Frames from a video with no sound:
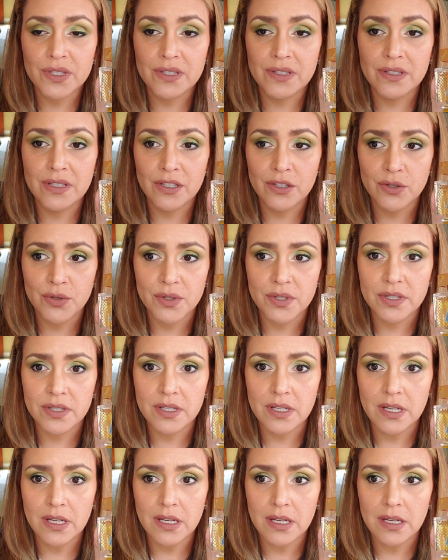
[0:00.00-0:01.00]

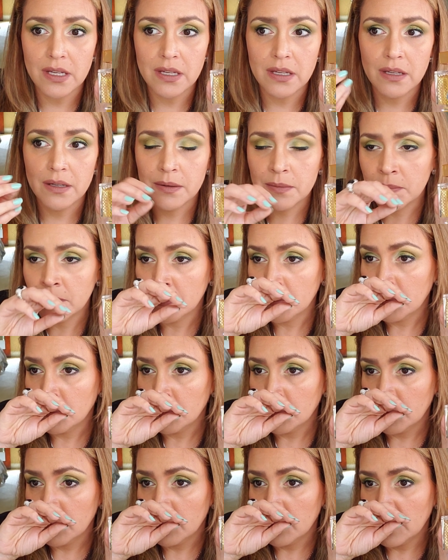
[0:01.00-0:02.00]
citrusy,
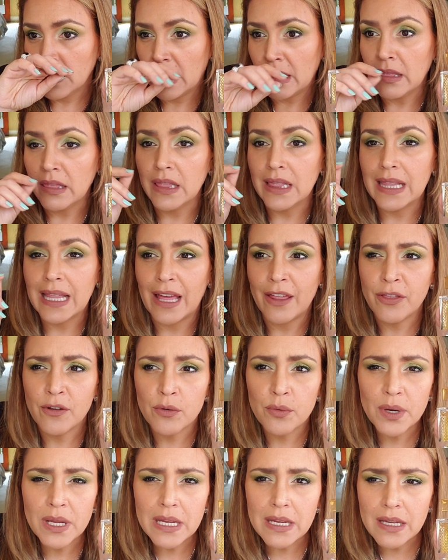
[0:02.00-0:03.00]

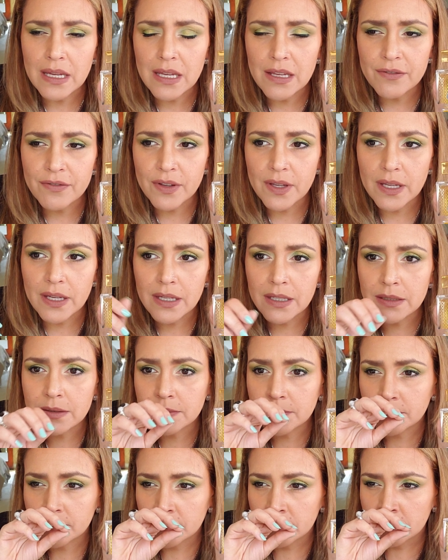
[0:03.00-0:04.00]
leathery
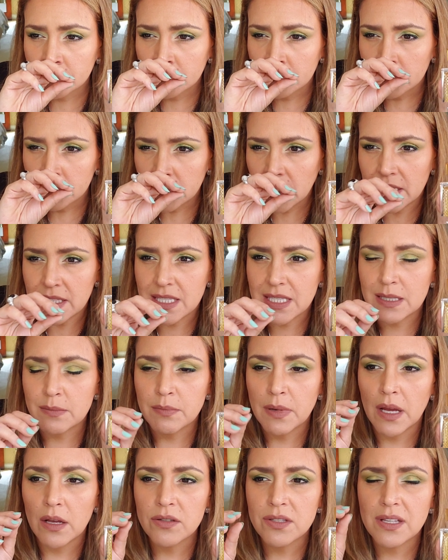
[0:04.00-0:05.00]
even. It
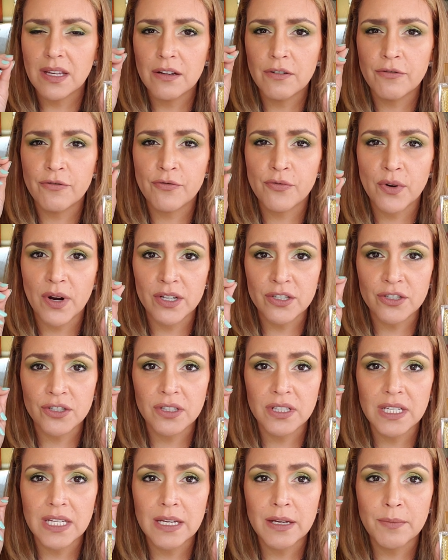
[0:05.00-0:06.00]
smells like
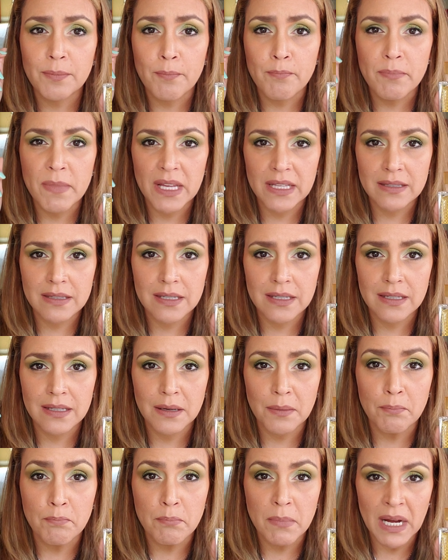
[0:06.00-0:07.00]
freshly
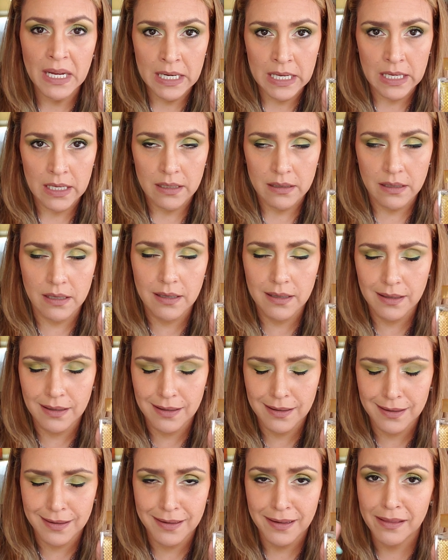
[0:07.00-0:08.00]
minted money.
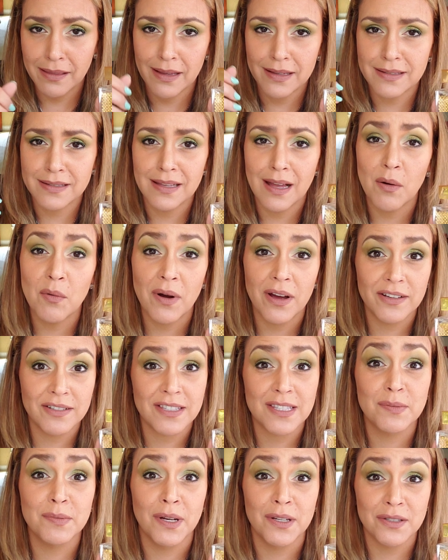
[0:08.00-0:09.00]
That's not why
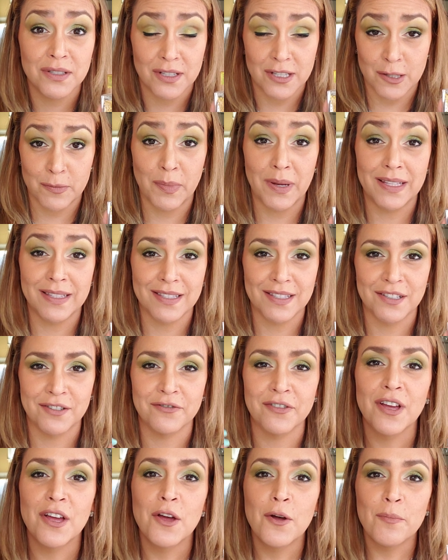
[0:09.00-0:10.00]
it smells
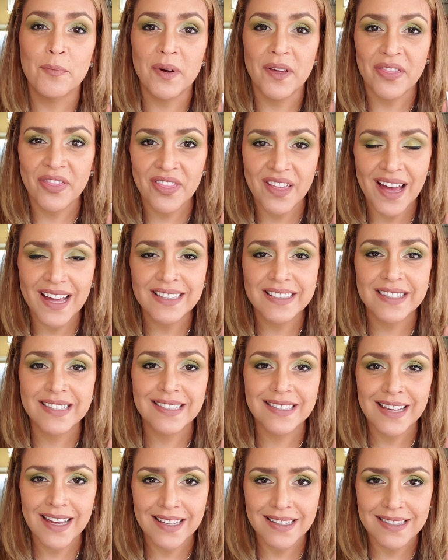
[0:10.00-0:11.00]
expensive, but that
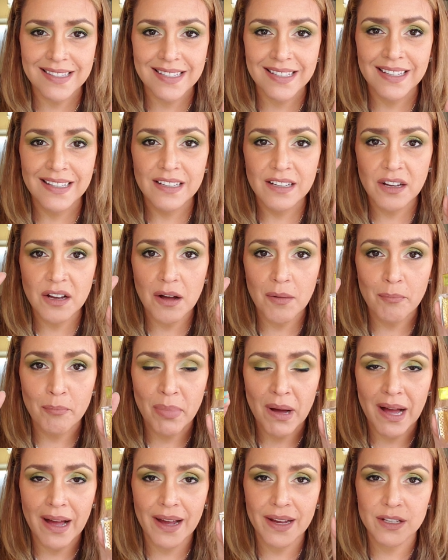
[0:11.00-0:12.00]
scent
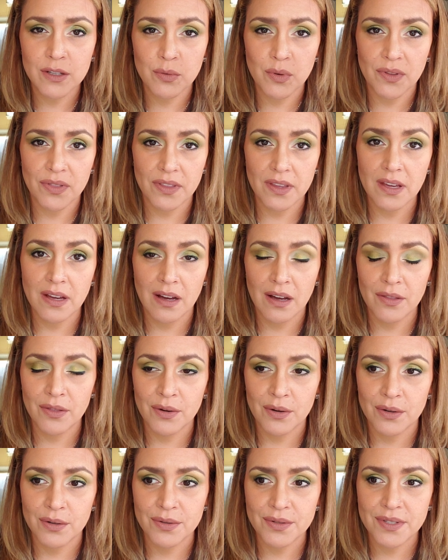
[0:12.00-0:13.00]
combined with the
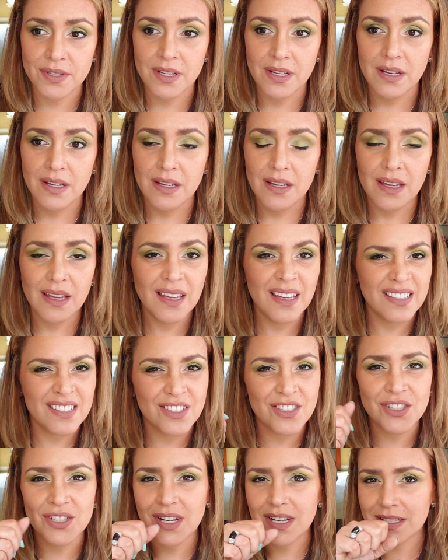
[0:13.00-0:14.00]
others is
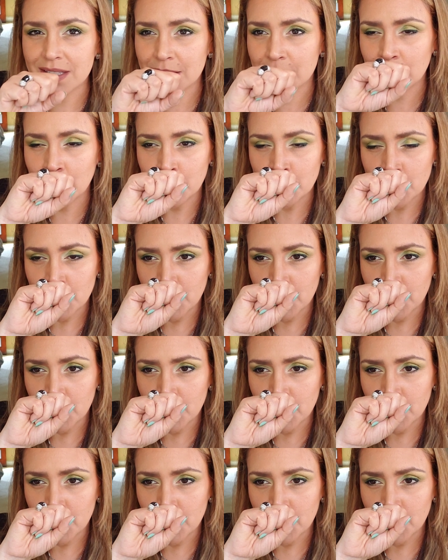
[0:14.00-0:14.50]
just